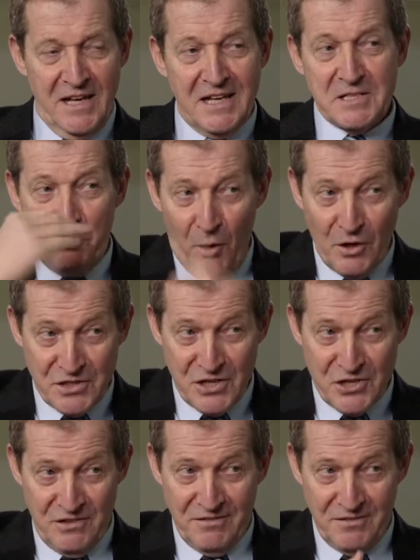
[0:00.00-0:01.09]
he's a
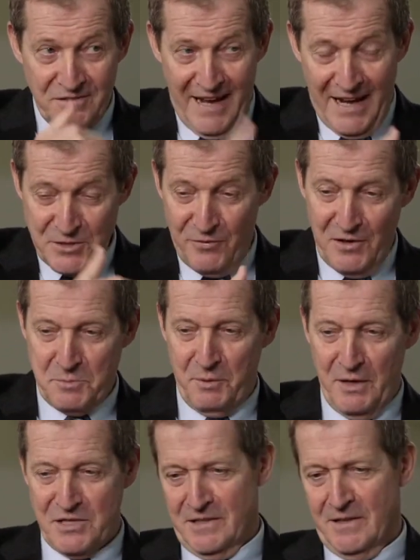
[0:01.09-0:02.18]
politician, ex-vice
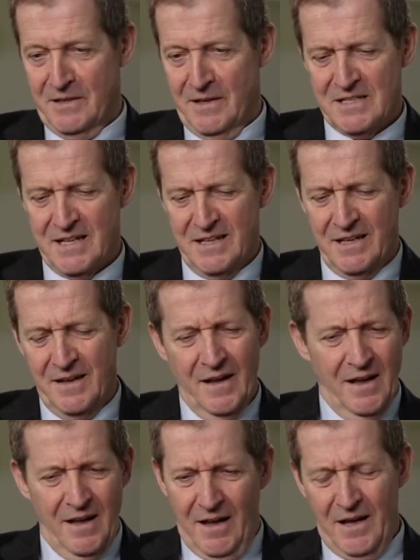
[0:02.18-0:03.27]
president, and I said,
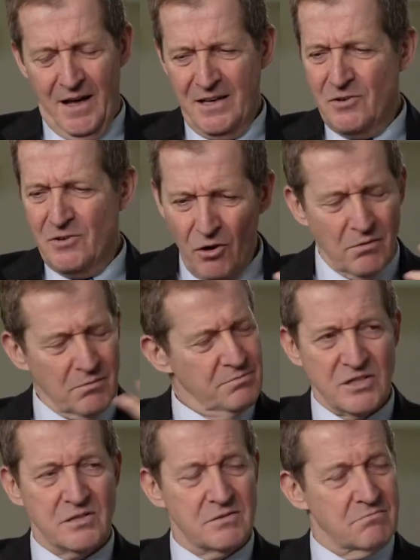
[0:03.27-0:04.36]
"Are you not
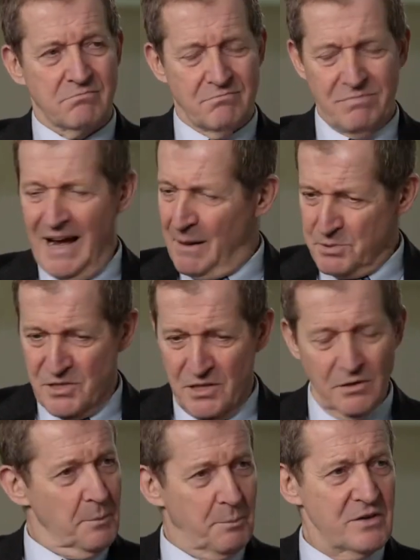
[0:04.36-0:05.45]
just
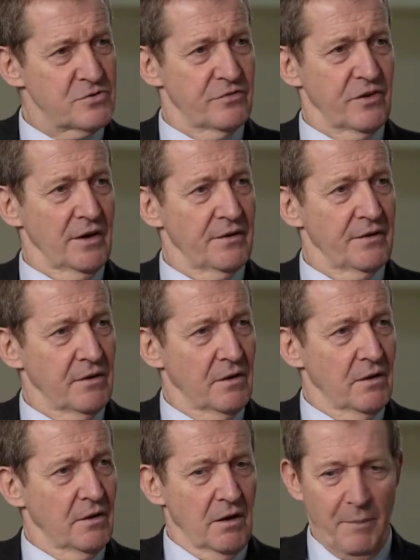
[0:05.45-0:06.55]
absolutely petrified
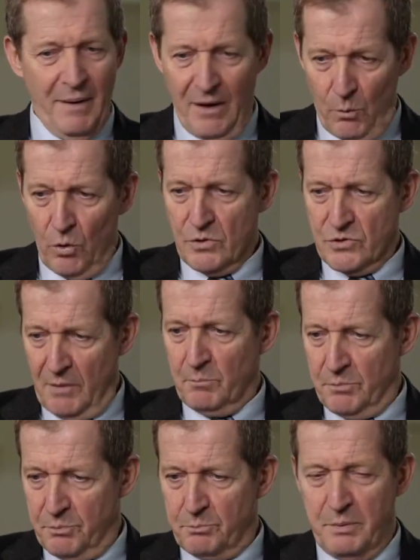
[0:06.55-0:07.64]
about what
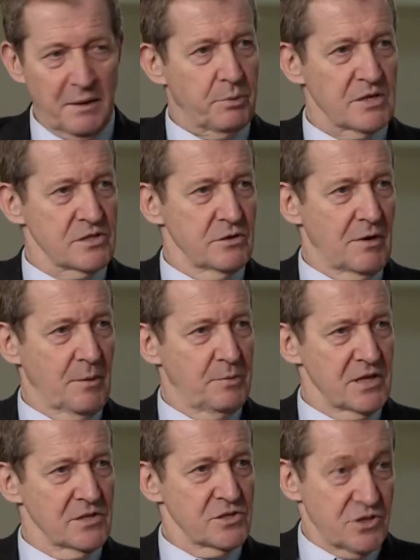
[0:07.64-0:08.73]
Trump being president
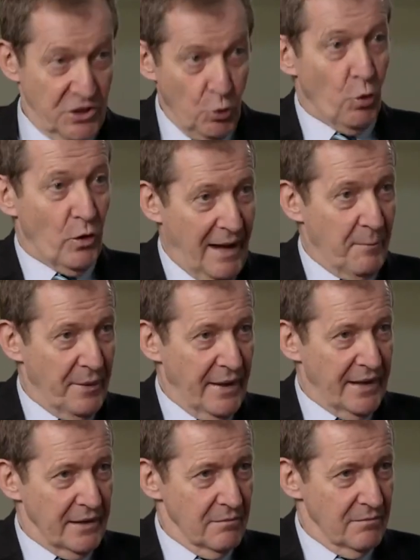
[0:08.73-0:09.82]
represents to your
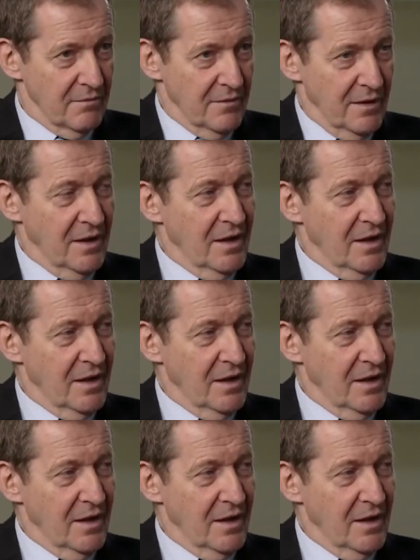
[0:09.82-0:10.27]
campaign?" Mm-hmm.